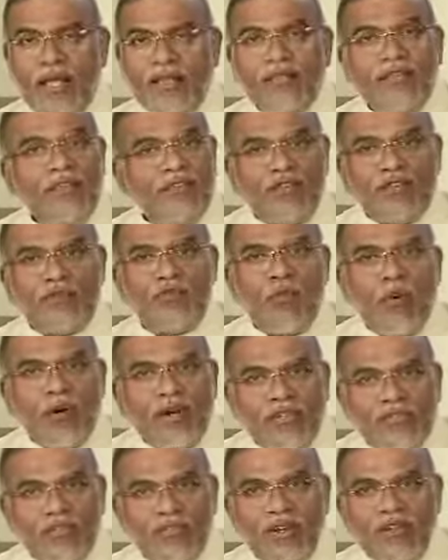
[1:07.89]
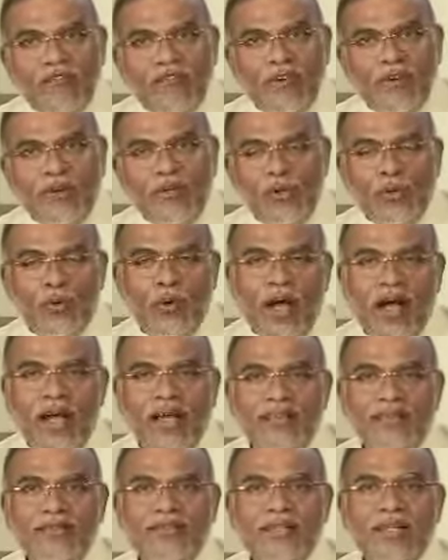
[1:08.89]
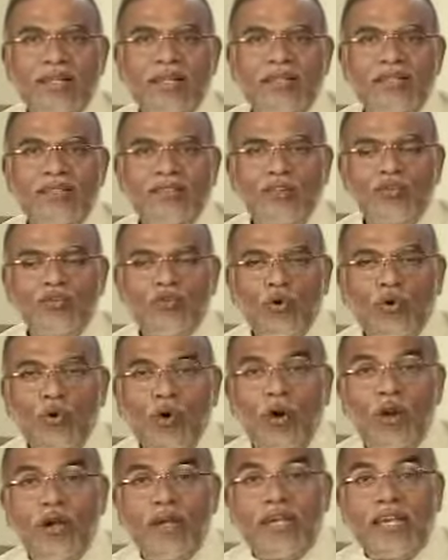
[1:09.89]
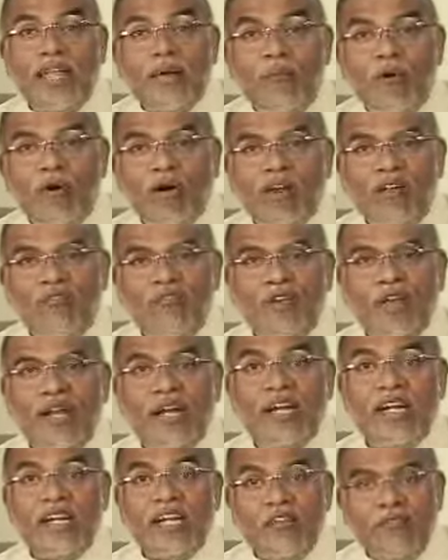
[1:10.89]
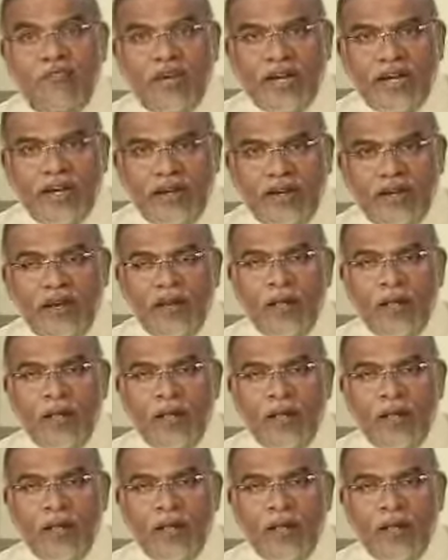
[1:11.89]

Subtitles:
This is what is referred to as the so-called demographic dividend.